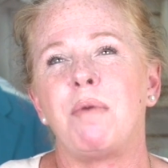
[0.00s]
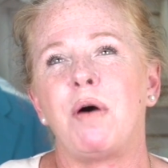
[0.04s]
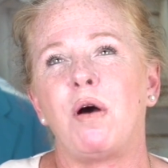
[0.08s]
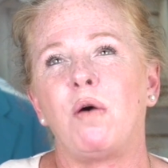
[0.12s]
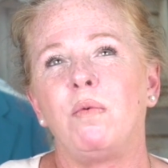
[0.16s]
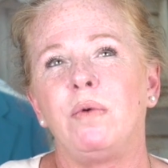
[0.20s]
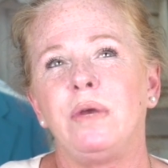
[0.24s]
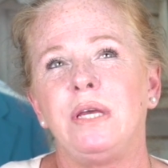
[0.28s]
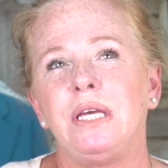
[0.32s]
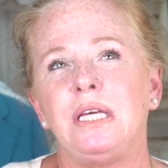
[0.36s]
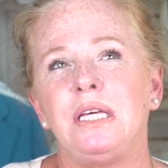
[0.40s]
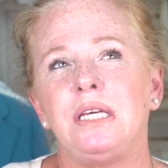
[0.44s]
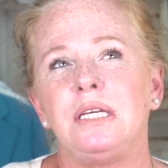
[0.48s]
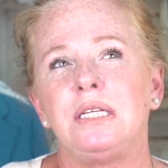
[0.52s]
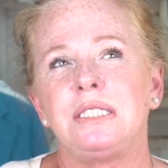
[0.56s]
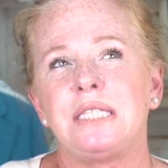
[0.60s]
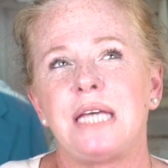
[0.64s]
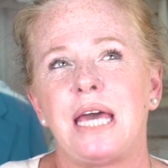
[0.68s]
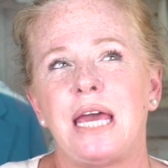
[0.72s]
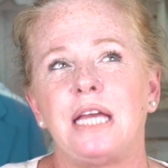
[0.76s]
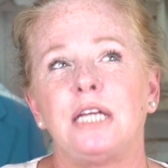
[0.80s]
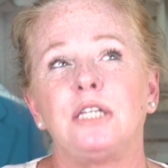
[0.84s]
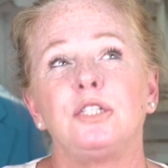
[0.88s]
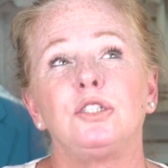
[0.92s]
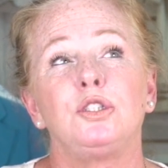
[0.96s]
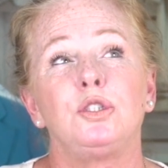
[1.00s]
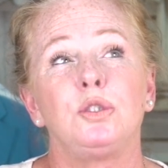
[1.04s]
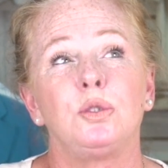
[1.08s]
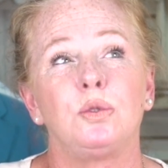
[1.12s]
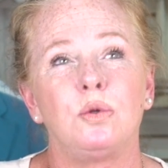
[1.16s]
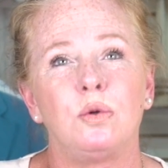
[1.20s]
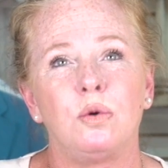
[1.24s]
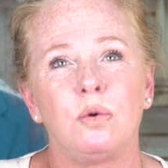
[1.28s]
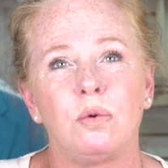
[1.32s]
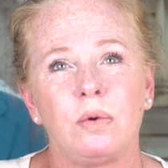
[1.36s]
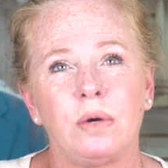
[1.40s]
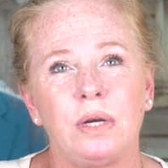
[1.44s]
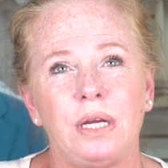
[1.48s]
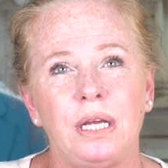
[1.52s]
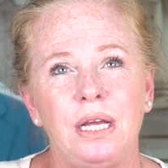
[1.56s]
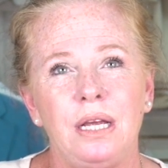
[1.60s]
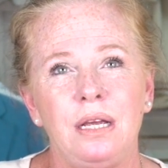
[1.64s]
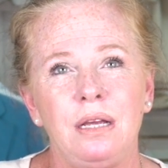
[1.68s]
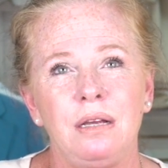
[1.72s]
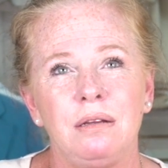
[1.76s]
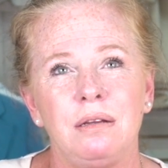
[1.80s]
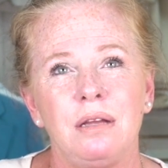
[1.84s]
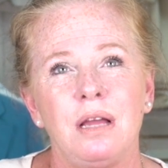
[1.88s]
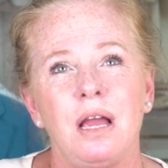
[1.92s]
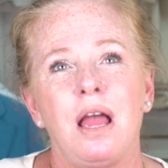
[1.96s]
we take jewelry,
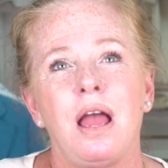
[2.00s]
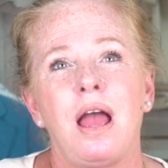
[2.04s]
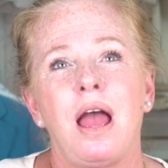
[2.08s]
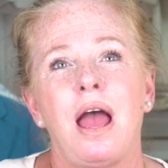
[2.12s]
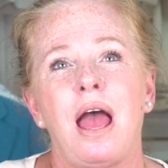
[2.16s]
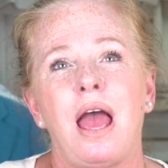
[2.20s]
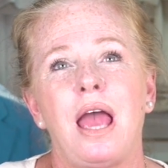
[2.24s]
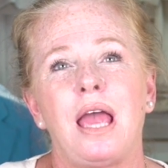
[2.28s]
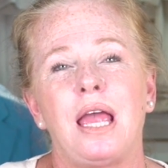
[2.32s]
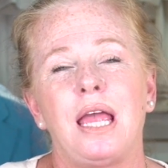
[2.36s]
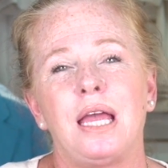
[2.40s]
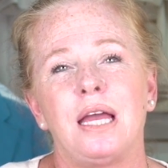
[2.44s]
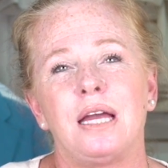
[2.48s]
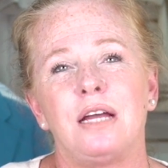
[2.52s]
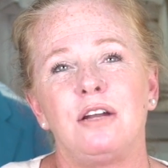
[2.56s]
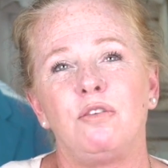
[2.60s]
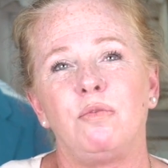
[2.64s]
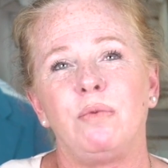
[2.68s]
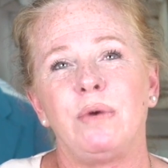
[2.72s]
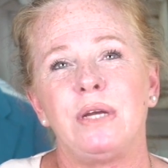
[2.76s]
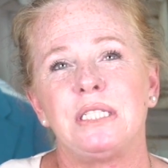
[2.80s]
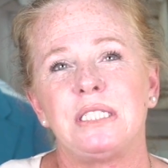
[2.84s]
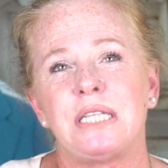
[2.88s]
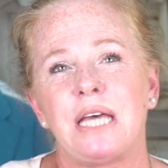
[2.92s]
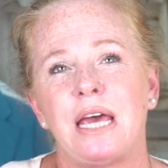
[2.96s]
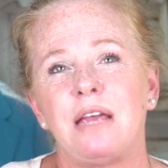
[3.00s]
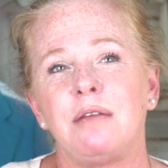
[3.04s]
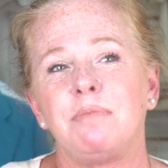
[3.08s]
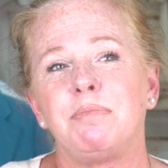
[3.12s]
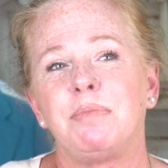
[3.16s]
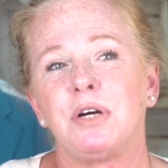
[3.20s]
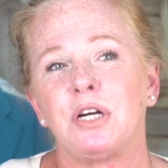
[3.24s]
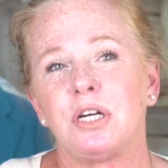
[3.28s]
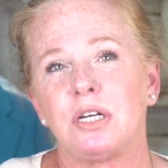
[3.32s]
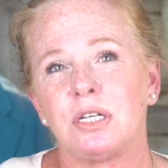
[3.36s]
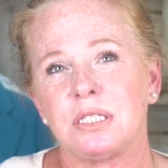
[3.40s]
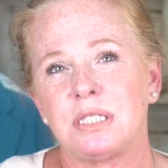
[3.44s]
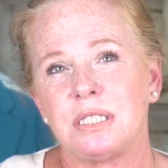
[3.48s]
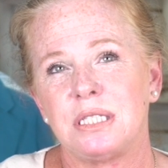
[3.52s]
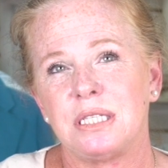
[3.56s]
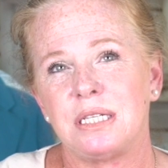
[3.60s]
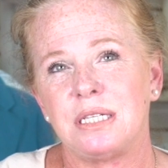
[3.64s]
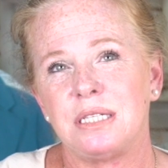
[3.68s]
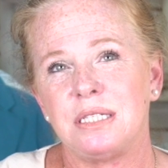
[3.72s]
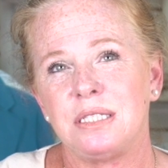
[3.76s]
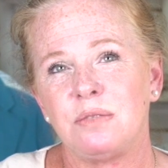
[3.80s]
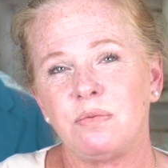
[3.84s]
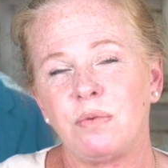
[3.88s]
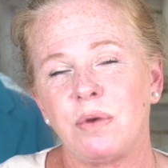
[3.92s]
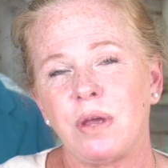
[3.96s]
and we take
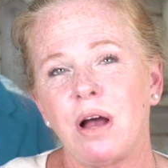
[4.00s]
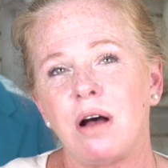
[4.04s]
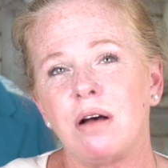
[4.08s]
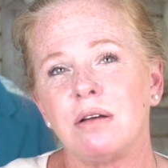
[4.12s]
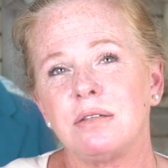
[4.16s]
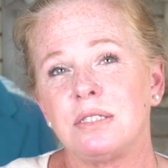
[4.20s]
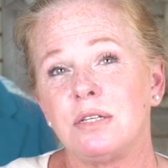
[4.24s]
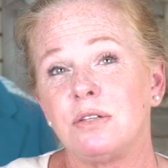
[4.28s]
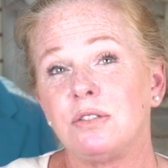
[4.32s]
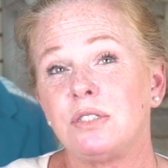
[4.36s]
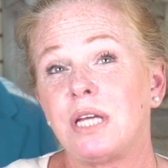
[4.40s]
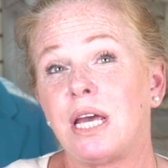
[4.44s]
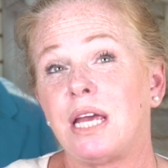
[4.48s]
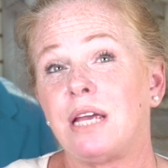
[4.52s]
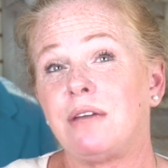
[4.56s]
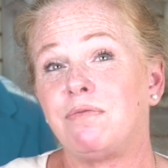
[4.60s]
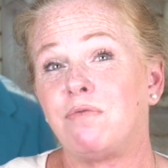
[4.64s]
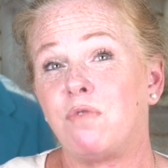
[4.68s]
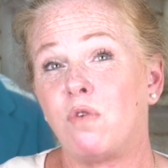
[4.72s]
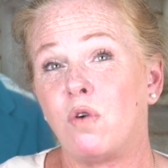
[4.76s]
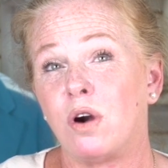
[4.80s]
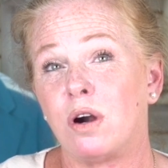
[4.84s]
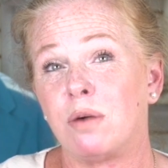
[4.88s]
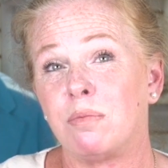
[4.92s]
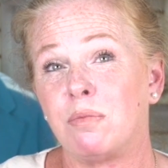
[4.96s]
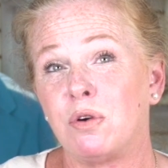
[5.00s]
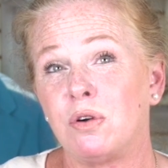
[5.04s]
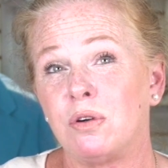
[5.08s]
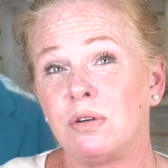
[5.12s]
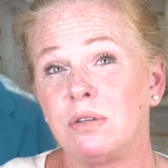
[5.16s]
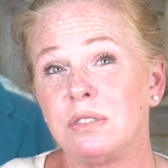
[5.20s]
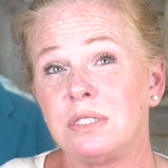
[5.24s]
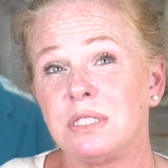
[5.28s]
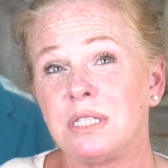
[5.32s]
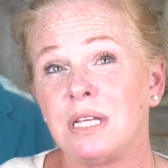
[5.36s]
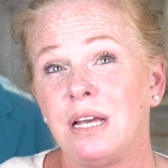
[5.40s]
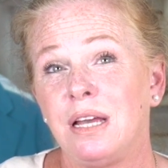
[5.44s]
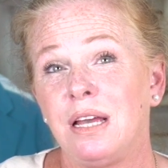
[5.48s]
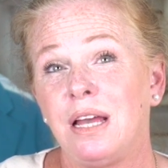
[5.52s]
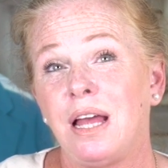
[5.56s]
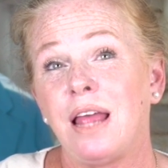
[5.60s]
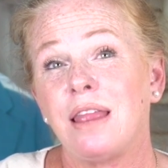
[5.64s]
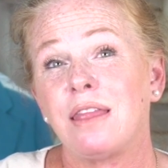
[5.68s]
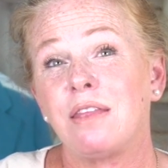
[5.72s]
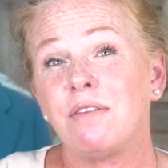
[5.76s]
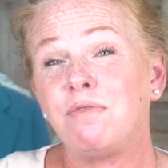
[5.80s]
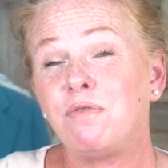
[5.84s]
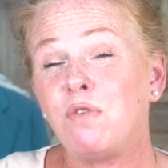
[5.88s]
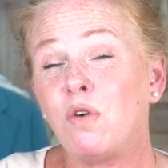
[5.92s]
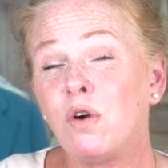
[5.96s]
purses. We also take formals.
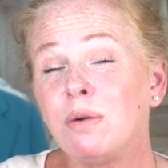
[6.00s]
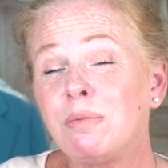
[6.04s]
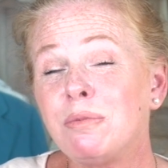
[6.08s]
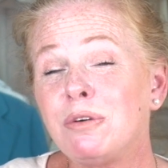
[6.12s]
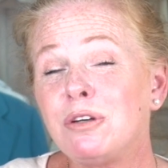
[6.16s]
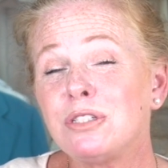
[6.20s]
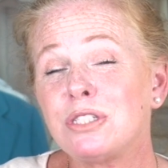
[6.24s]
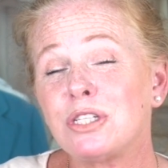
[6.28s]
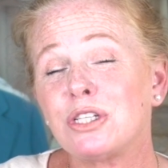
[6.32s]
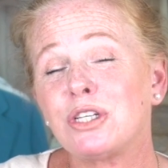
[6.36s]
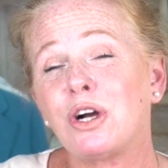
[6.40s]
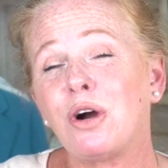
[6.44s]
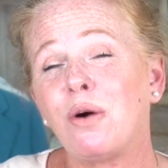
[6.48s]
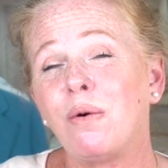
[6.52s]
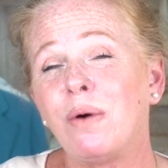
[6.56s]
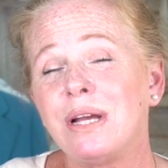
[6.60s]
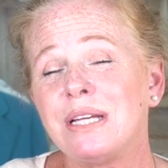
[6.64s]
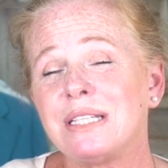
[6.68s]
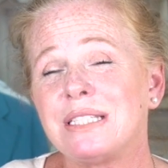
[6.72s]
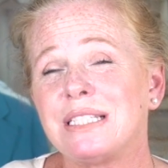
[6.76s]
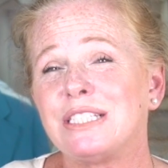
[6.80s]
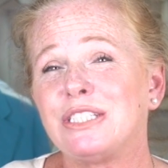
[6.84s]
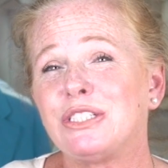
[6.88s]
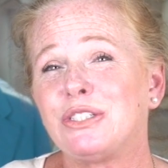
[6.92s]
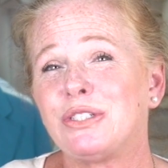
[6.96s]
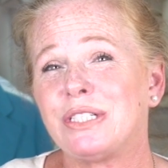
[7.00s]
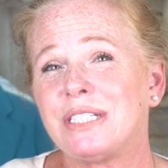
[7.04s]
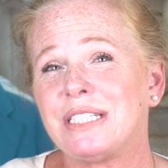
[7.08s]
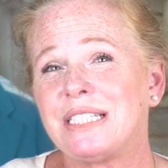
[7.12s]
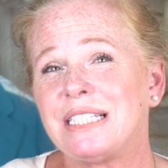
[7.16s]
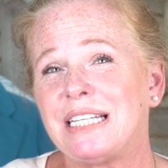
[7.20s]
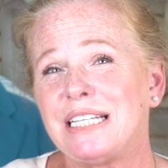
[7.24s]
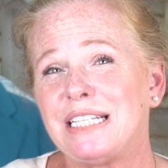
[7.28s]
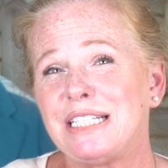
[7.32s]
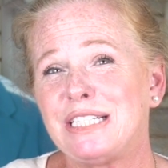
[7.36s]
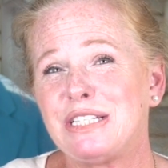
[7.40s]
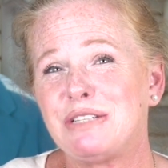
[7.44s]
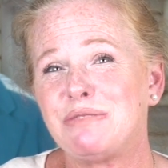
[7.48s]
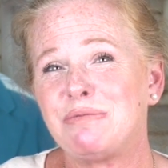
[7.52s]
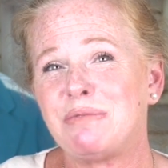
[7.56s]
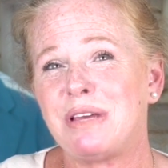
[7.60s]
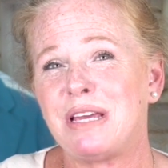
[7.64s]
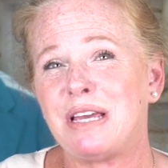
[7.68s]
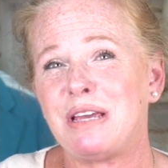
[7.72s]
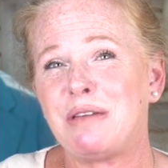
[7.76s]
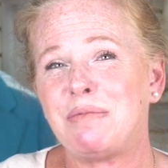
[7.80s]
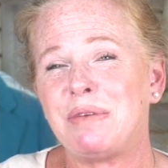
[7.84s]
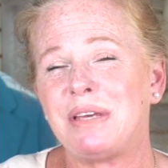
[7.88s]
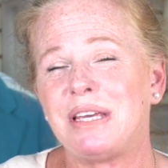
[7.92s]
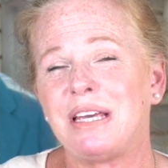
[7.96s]
The formals are always interesting to
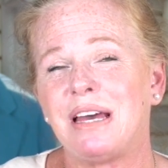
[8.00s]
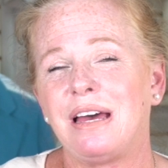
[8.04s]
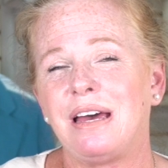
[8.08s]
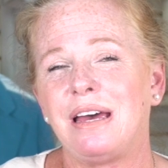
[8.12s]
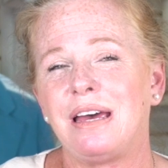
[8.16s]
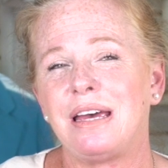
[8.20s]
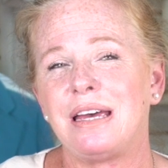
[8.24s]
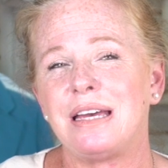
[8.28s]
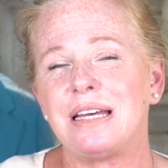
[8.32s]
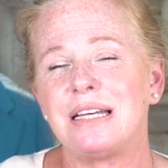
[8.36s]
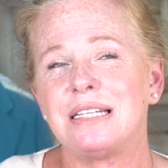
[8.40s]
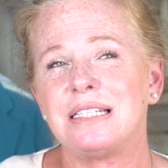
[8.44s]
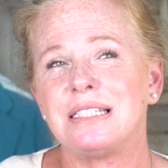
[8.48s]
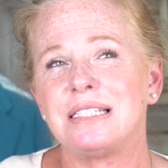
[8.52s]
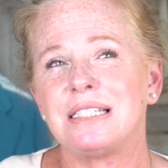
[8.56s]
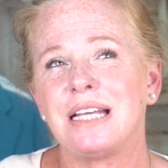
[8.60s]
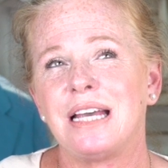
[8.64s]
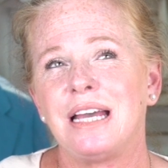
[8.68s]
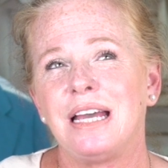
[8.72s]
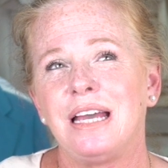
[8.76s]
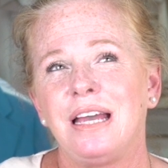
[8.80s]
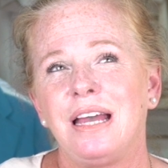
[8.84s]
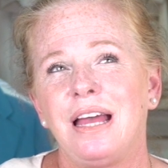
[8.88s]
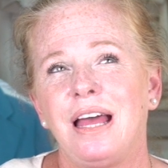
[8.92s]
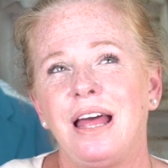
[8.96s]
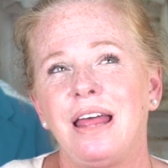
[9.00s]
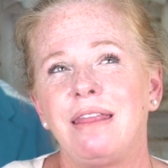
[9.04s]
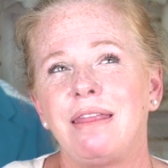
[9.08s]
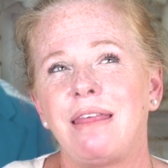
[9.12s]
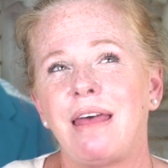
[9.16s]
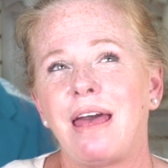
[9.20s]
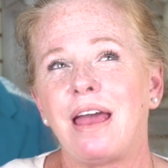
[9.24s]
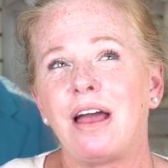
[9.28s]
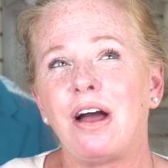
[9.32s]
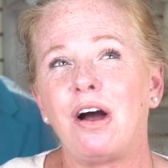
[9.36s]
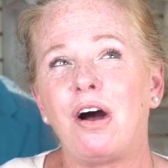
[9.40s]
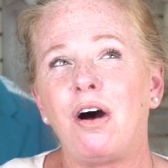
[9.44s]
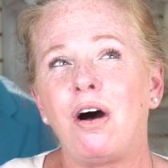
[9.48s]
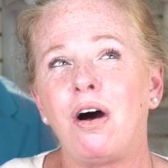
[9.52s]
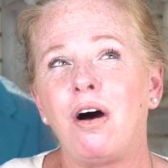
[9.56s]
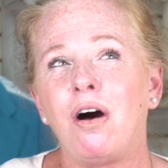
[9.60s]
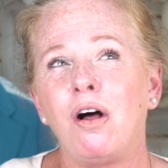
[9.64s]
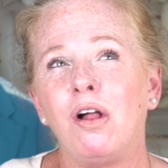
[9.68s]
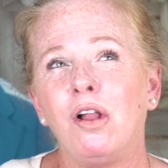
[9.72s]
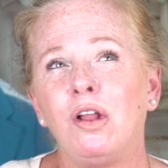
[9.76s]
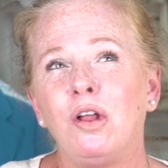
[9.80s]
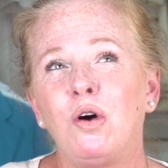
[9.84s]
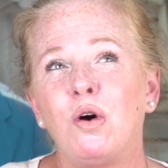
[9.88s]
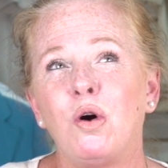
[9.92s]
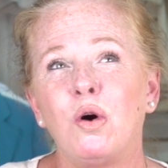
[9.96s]
me because they
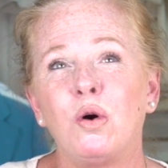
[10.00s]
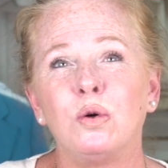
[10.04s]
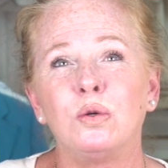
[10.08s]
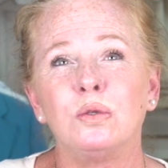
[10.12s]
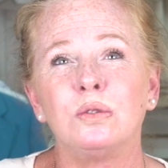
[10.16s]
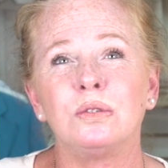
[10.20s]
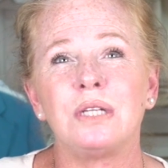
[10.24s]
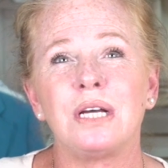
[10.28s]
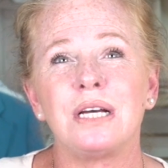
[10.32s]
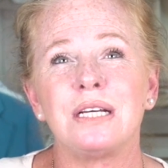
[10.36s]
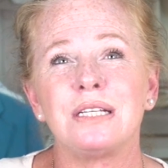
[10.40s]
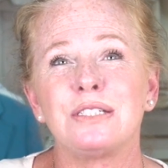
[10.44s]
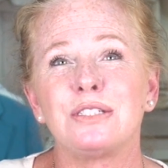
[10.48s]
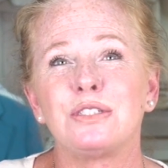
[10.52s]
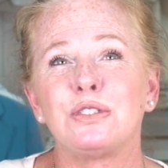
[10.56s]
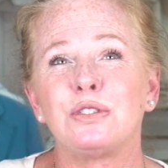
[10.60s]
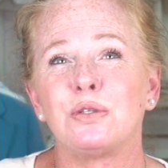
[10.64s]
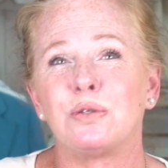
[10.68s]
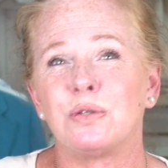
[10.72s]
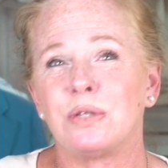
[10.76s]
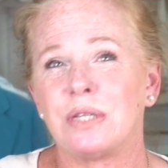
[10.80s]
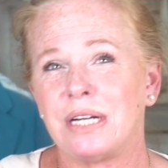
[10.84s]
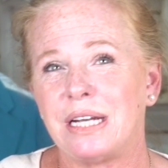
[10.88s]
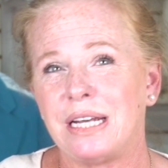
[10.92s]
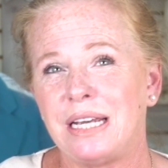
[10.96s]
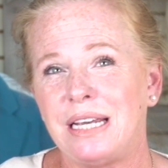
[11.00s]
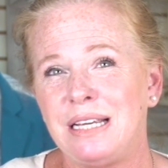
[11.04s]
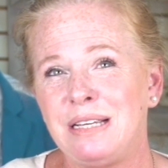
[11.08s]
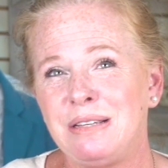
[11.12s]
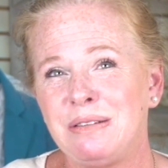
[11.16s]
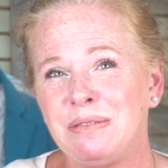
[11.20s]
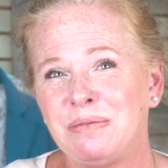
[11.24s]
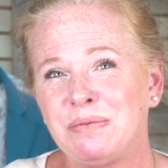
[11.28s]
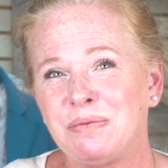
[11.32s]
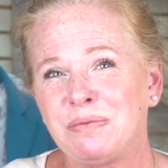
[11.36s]
all hold a story.